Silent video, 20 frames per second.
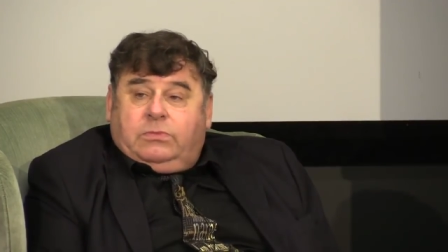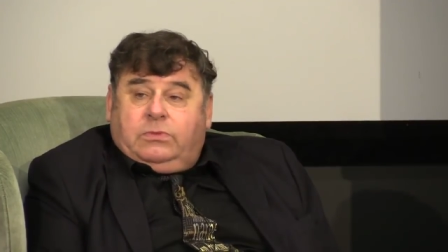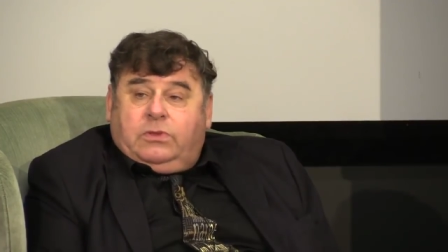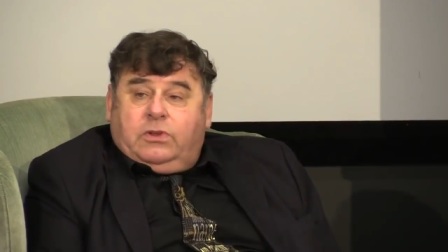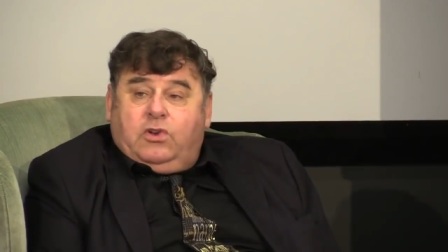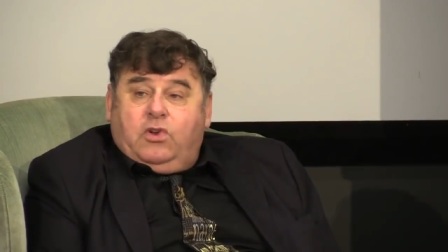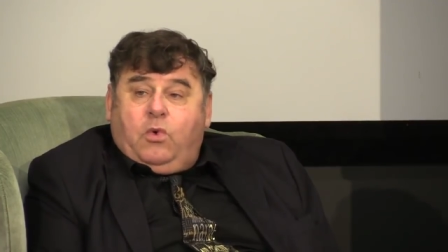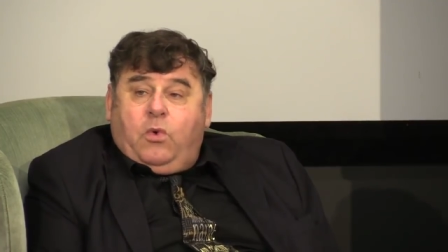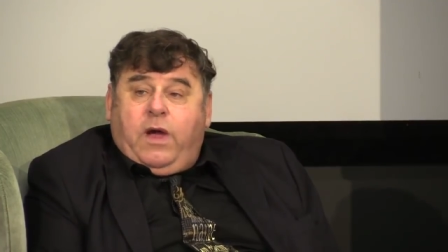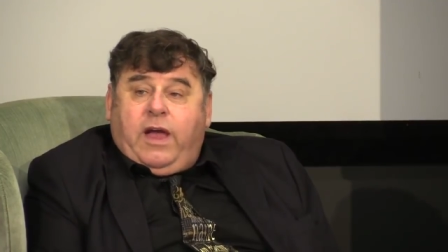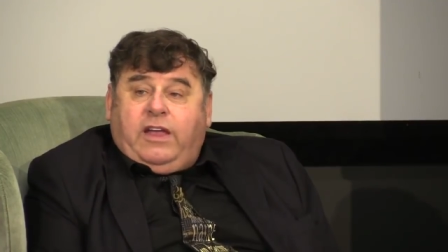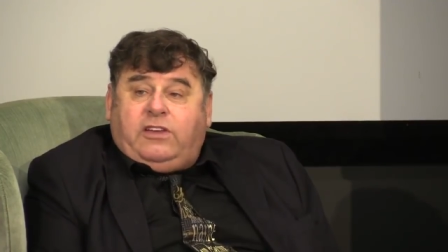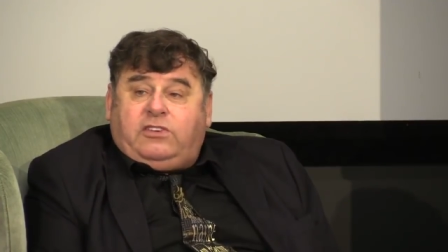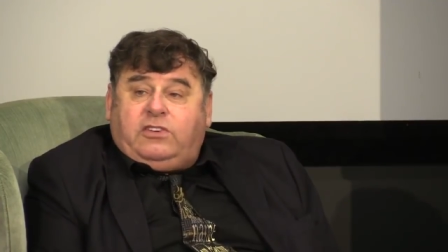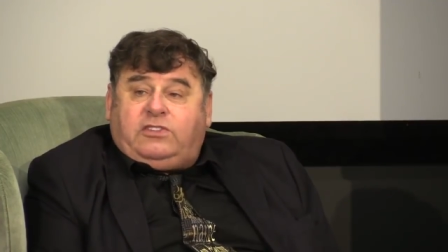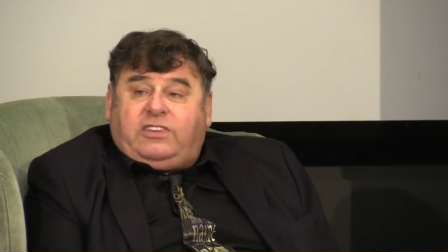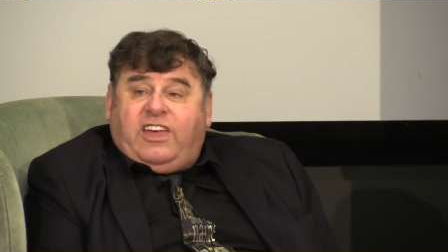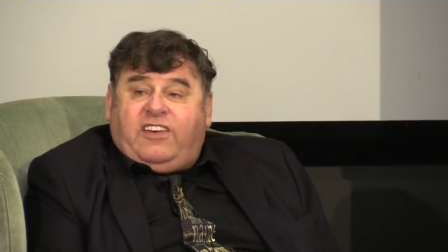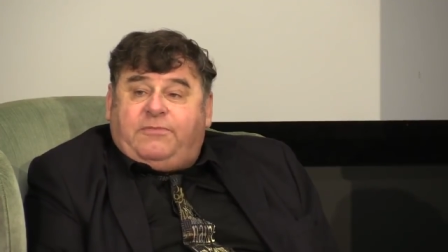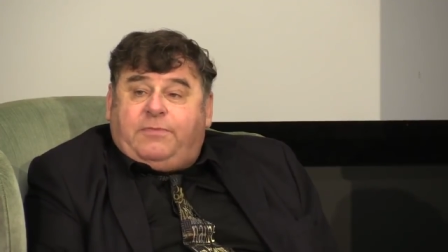The New
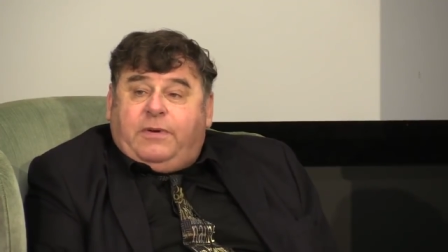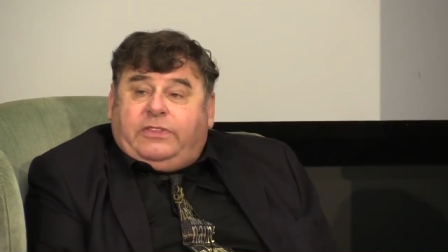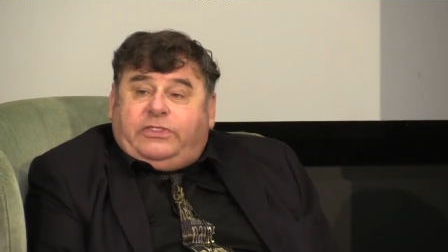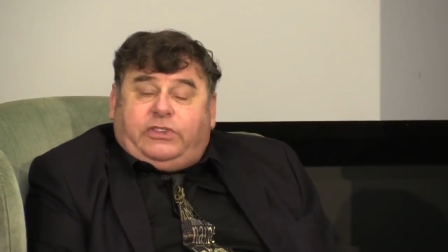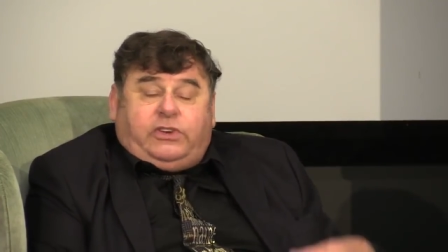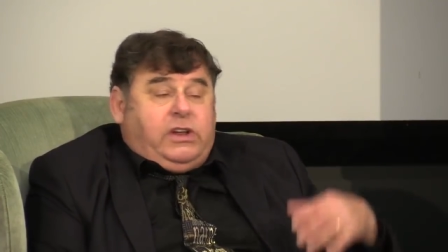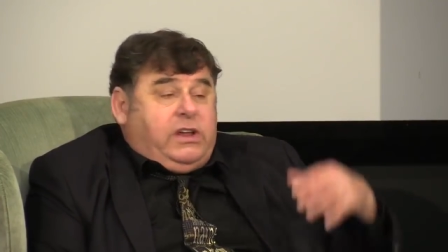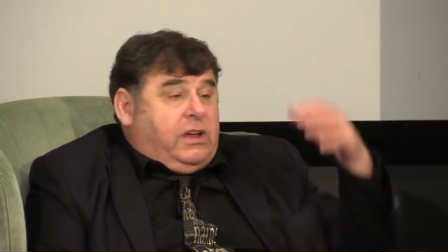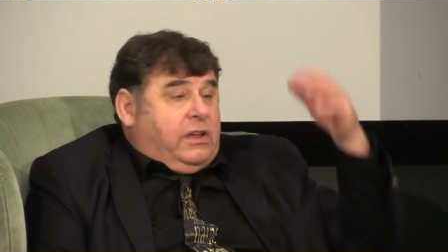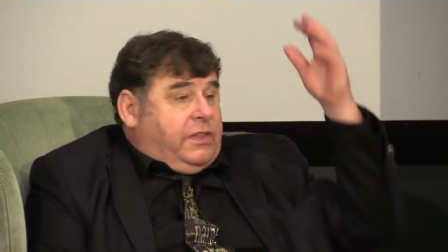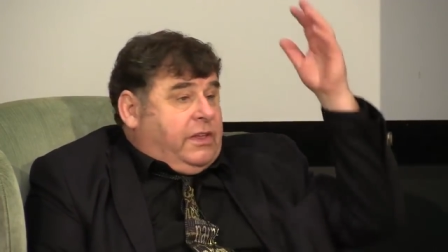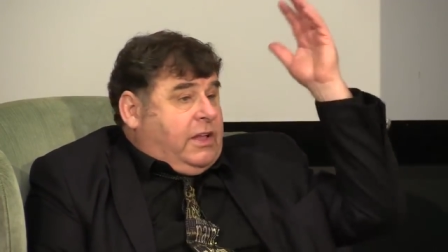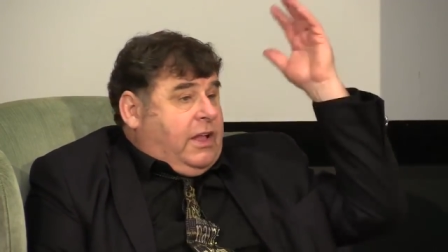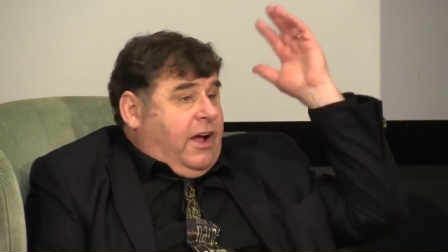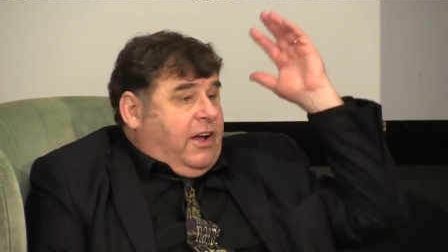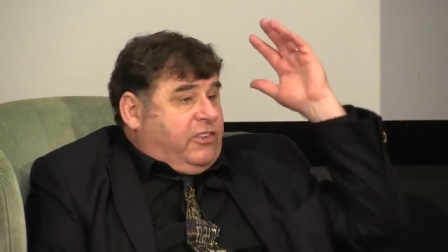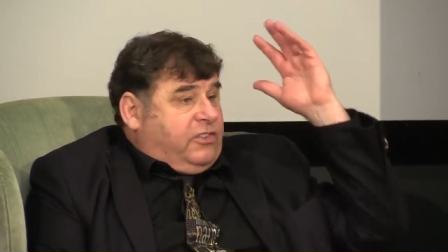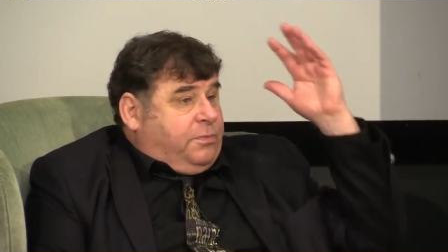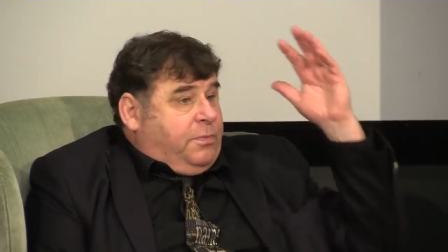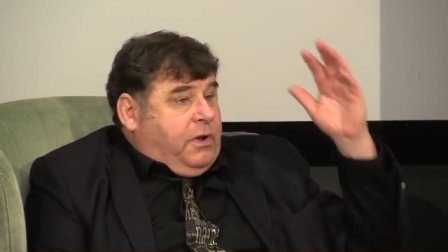Ages have Maitreya, the
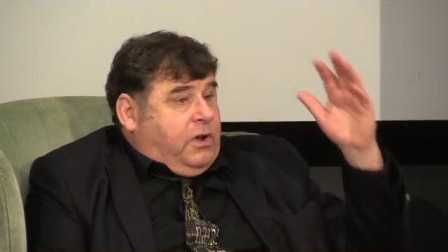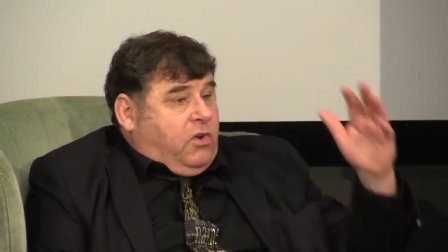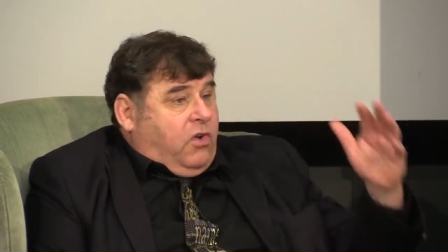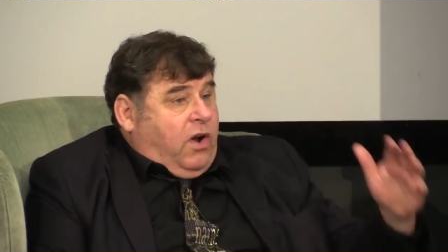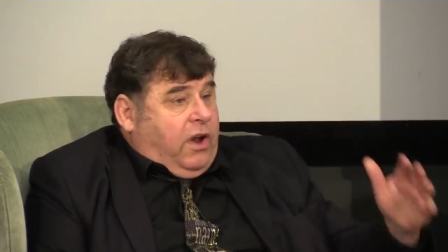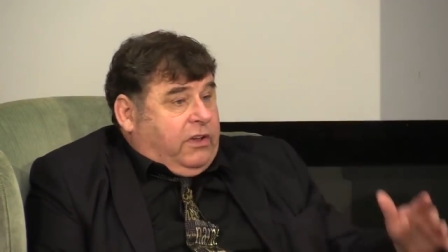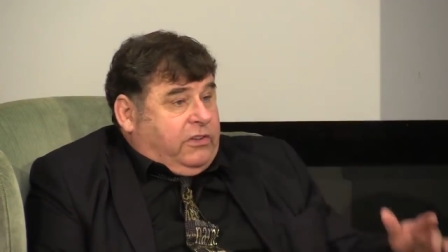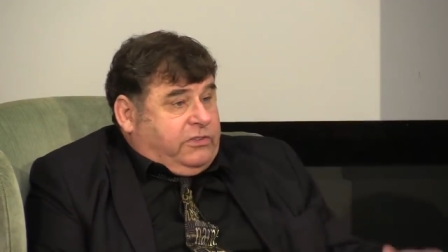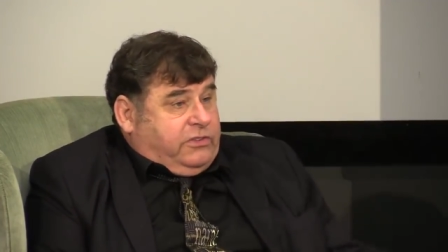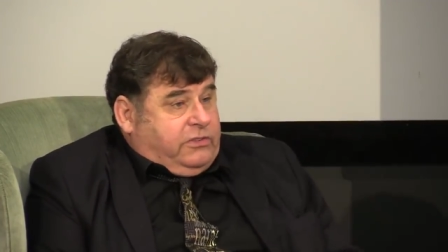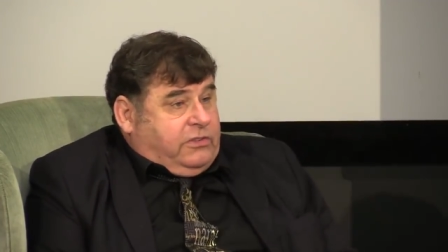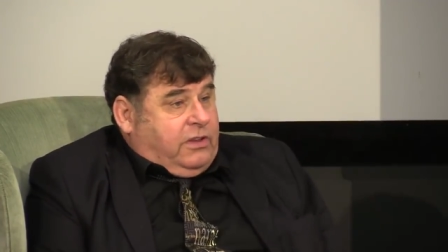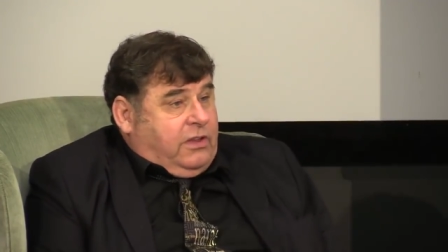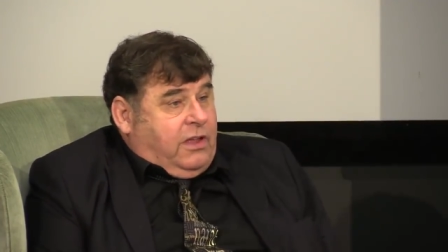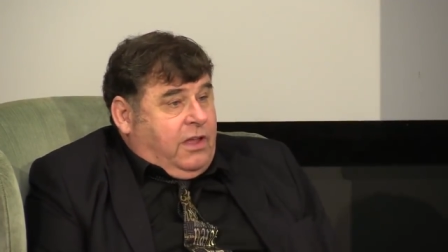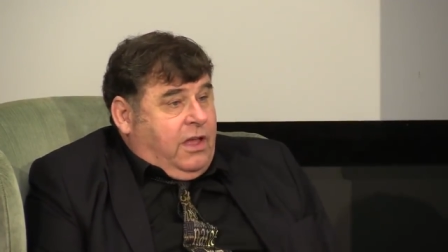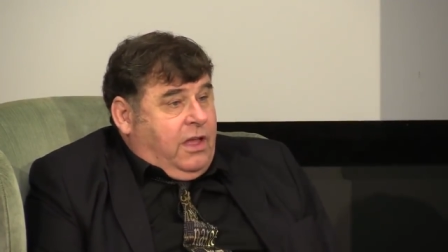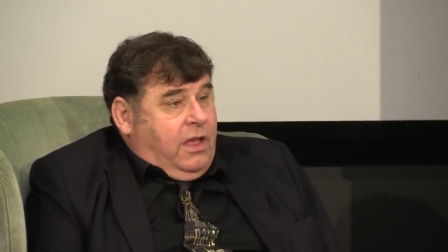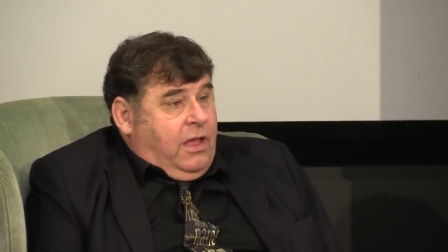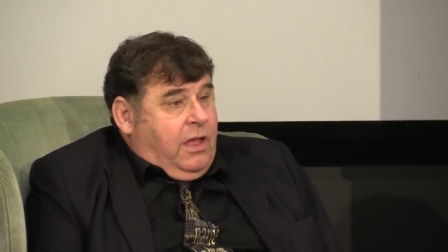cosmic Christ.
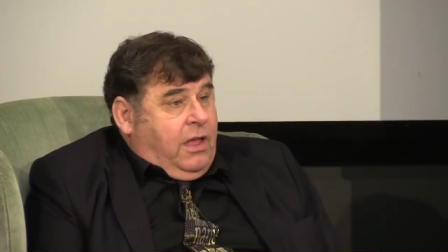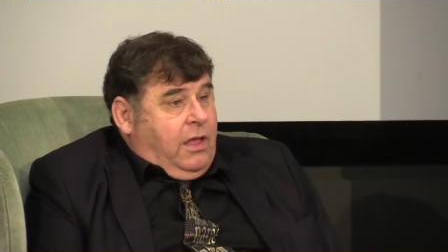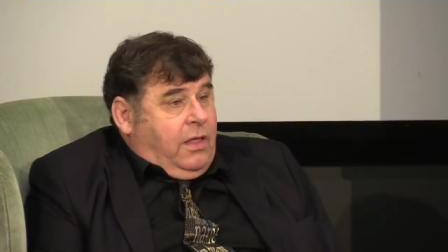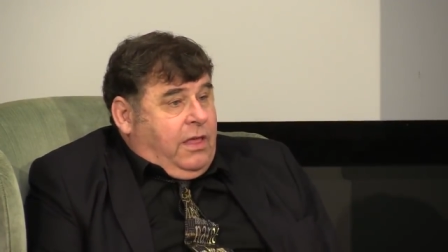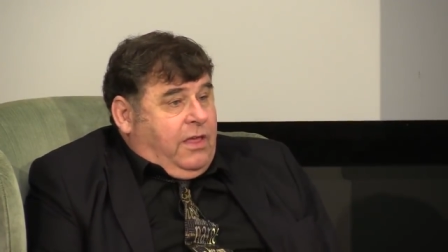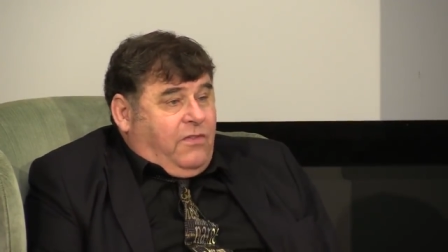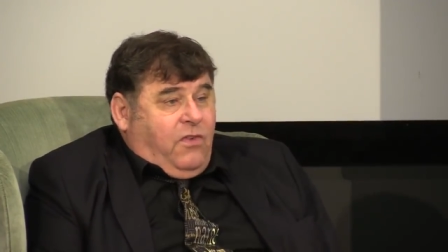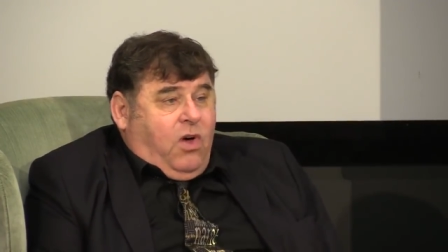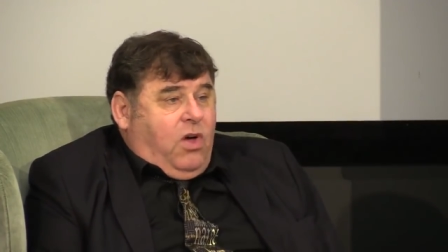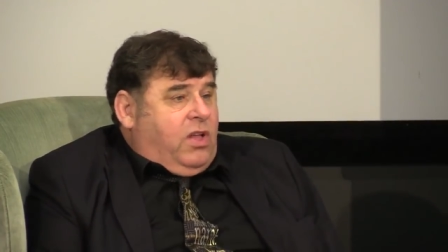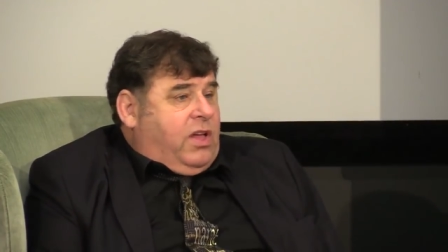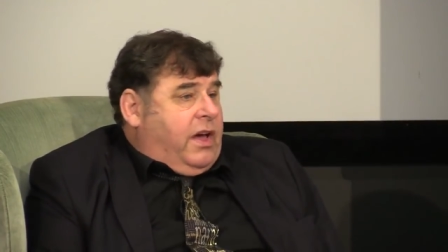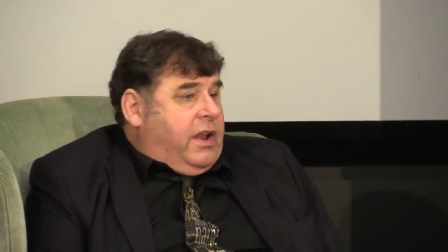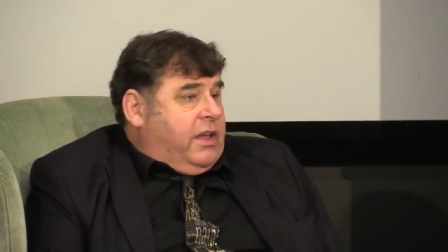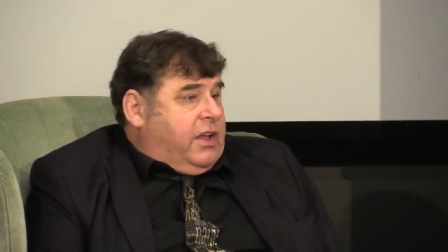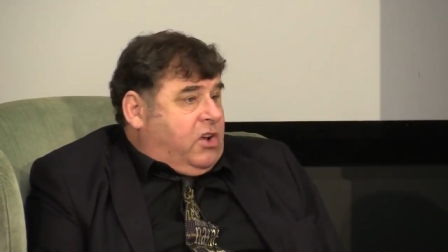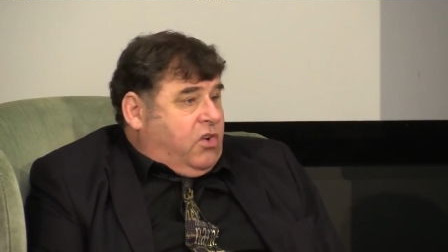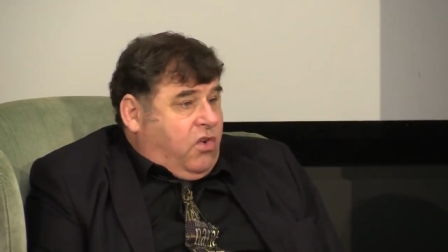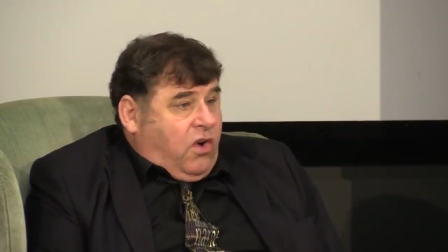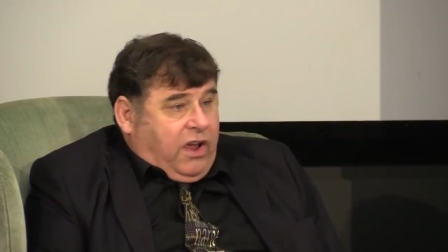They've all got
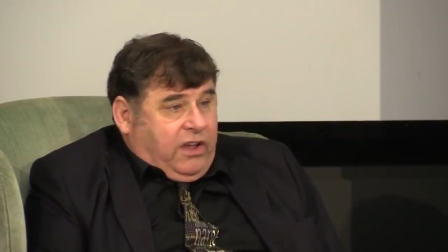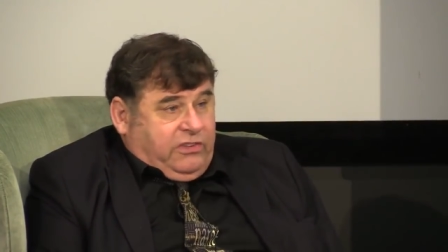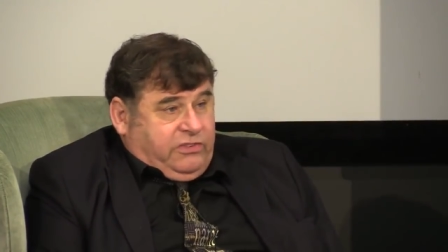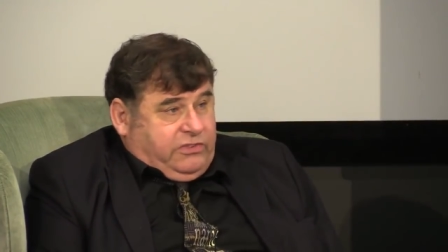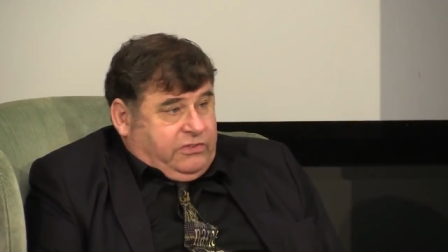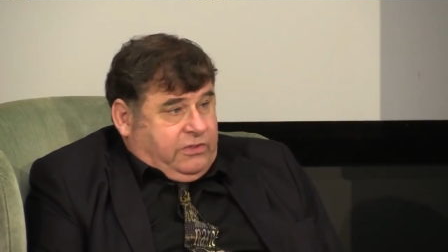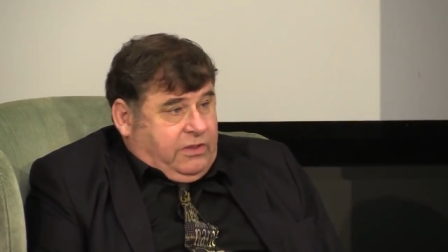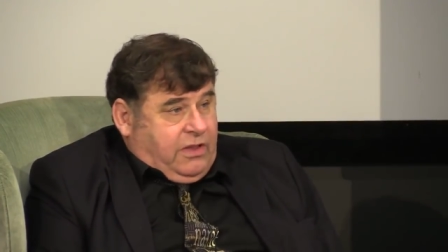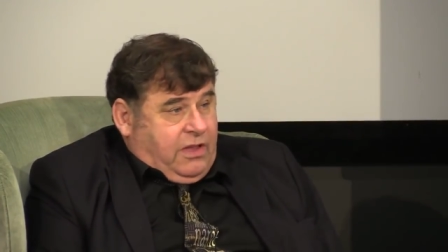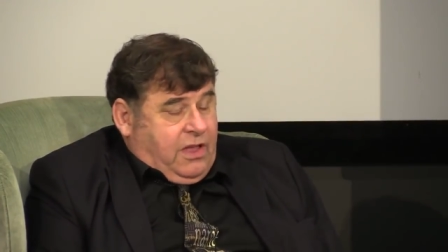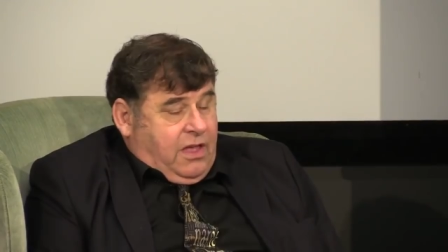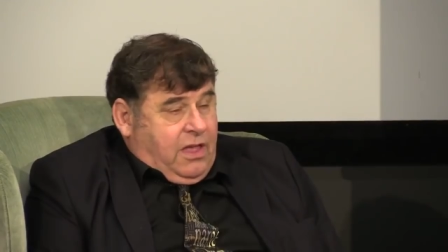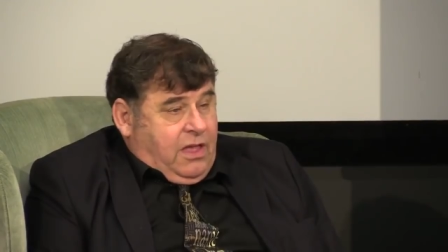a Christ.